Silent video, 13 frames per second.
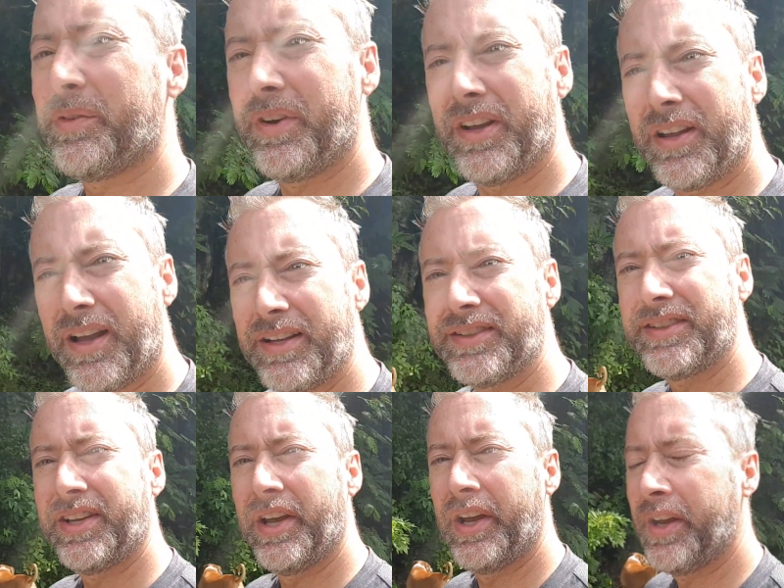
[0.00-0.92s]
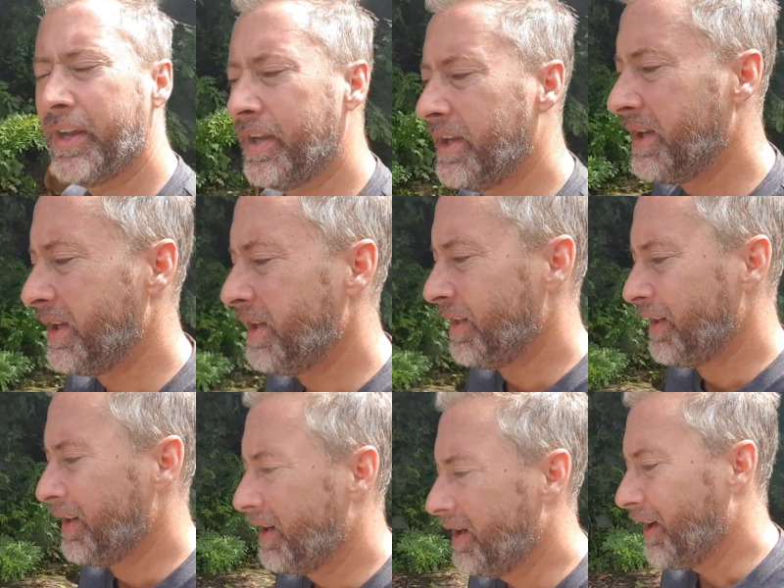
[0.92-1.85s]
to realize
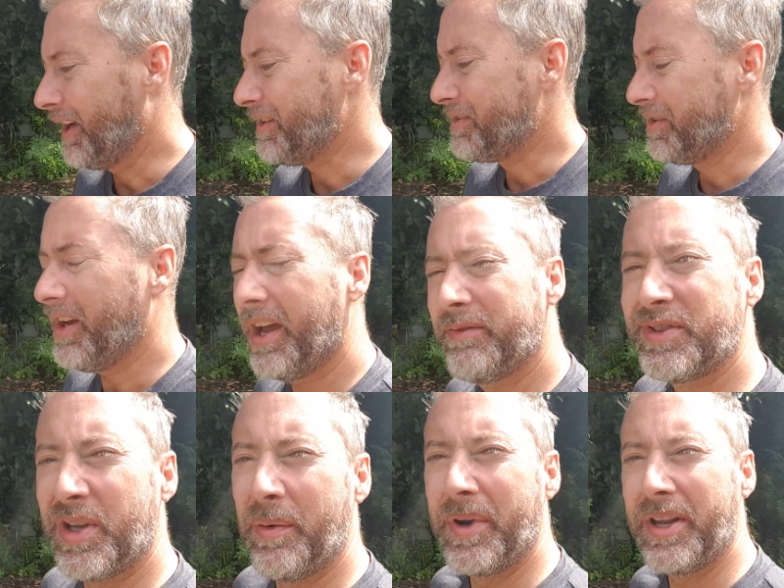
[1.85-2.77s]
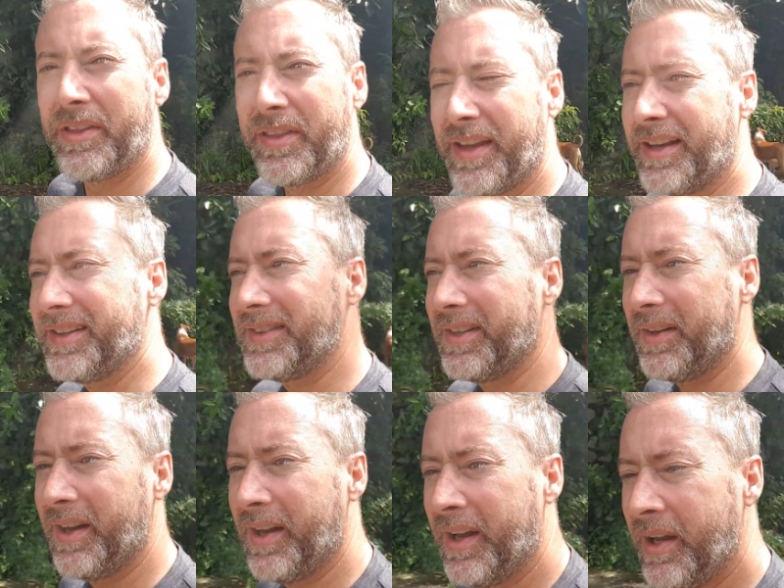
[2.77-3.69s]
I do have so many things, and